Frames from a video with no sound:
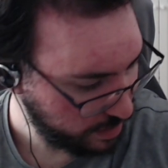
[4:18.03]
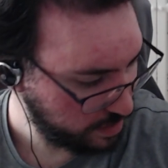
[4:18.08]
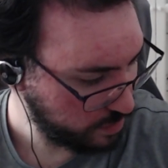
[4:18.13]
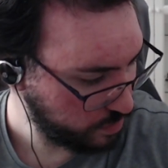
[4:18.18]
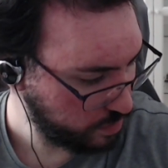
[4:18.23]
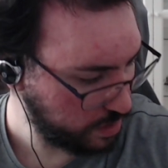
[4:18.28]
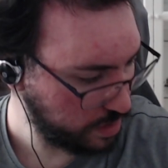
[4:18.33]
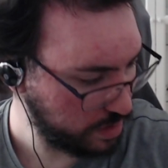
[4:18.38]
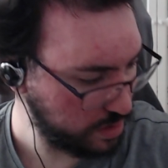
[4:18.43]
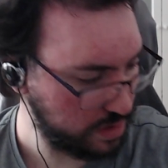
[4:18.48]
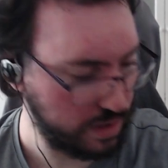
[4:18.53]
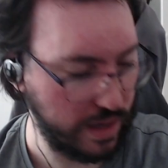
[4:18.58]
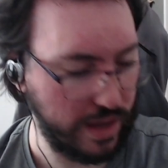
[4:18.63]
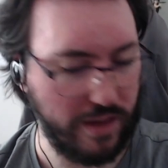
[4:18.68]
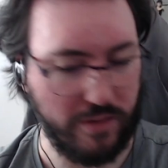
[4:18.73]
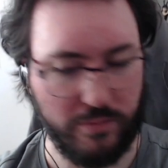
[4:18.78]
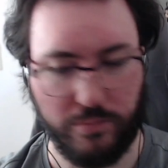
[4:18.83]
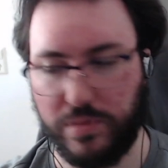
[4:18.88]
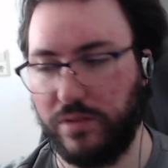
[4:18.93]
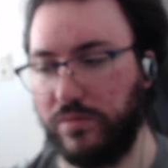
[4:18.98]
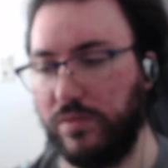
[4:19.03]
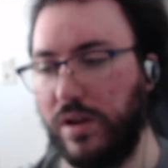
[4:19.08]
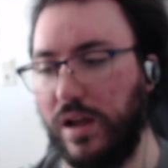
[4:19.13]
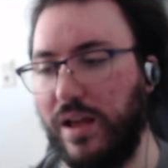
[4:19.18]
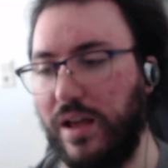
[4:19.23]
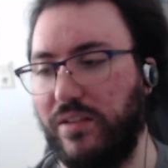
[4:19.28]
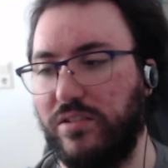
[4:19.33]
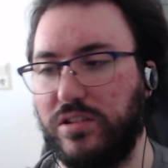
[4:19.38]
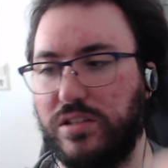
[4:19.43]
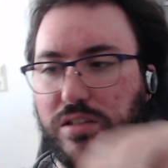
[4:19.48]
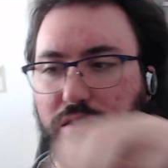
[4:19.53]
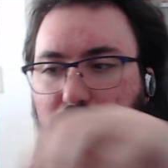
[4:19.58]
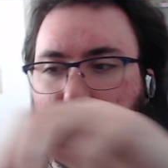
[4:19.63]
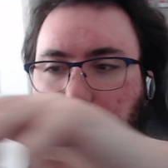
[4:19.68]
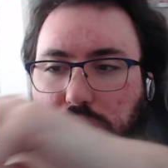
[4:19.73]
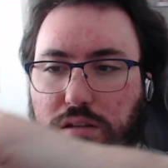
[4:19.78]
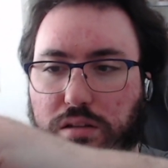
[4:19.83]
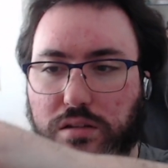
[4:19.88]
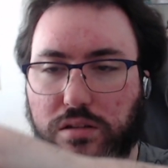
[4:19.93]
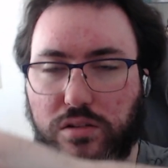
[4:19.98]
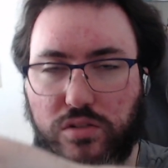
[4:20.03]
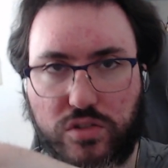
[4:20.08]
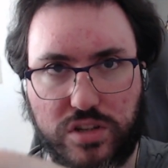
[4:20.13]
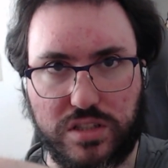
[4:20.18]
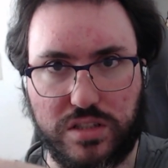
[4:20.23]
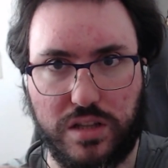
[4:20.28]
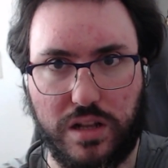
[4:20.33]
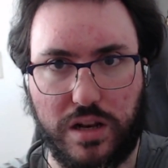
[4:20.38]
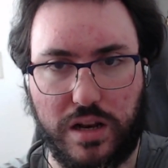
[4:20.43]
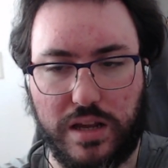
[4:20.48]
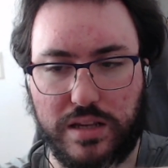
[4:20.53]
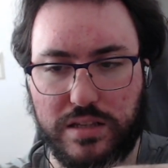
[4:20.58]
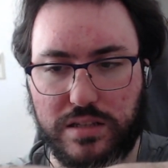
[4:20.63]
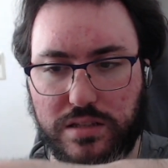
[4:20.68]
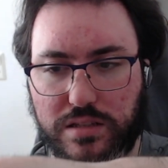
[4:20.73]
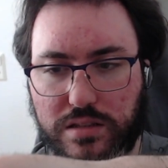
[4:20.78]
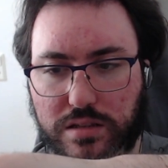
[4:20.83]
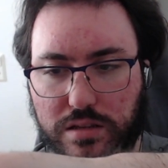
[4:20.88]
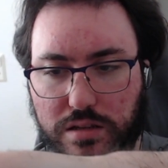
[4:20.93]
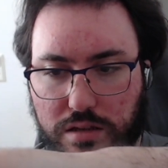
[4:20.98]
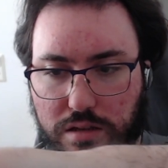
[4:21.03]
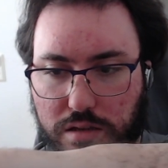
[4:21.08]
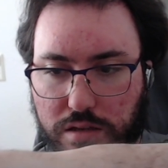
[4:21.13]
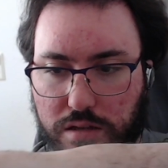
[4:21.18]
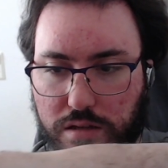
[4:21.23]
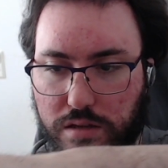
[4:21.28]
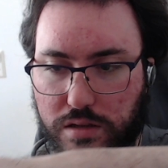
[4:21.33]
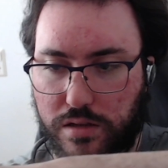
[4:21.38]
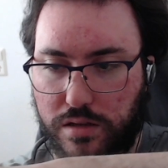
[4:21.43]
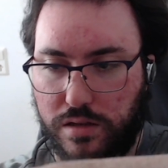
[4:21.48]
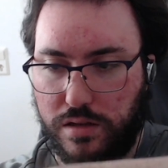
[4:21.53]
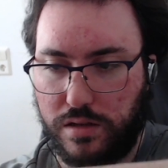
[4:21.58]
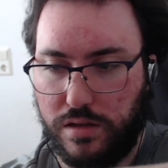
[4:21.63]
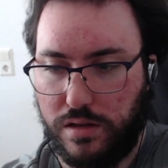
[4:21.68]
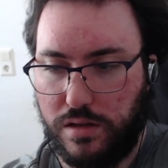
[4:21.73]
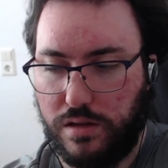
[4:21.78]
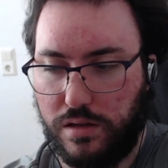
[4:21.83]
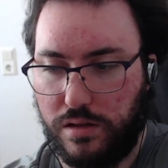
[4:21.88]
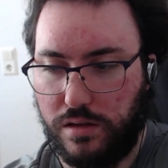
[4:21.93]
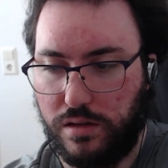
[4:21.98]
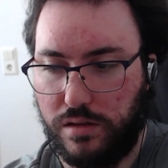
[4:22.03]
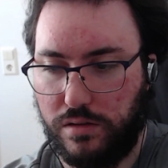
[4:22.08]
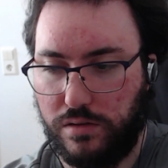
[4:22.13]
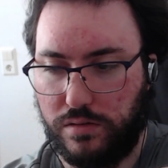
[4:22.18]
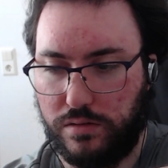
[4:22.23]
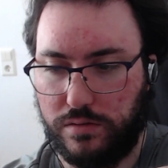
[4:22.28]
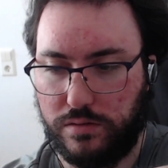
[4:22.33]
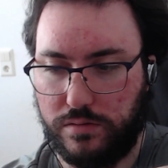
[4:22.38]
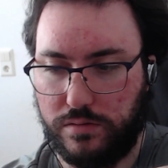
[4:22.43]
ones have been perhaps crystallized. Oh.